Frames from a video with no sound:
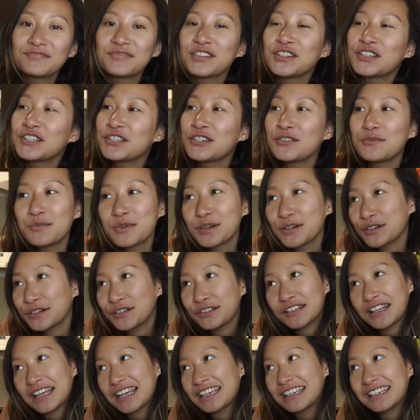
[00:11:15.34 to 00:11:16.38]

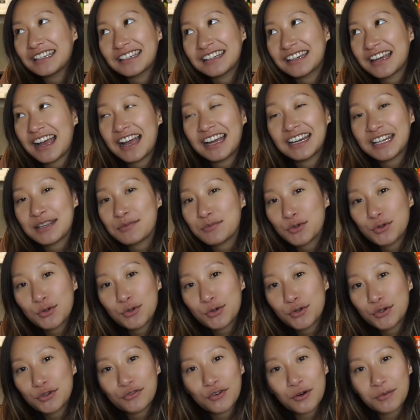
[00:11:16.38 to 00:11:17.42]
super like
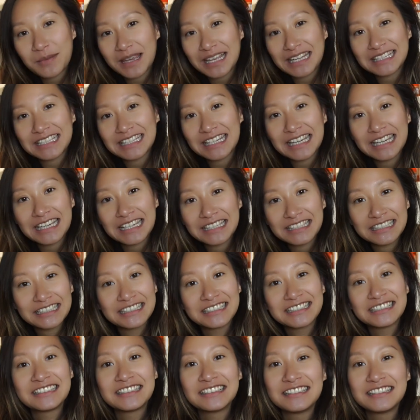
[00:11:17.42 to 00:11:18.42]
honeymoon romantic